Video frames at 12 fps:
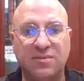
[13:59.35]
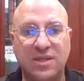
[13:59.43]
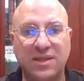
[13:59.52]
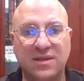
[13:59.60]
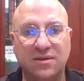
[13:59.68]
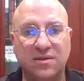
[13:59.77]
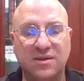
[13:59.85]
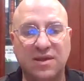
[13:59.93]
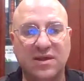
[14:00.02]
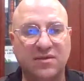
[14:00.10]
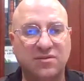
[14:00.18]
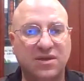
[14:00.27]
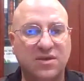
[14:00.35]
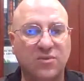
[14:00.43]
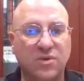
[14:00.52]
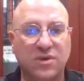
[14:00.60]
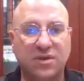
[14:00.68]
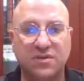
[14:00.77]
million healthcare
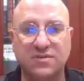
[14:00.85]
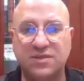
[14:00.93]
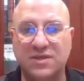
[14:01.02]
workers.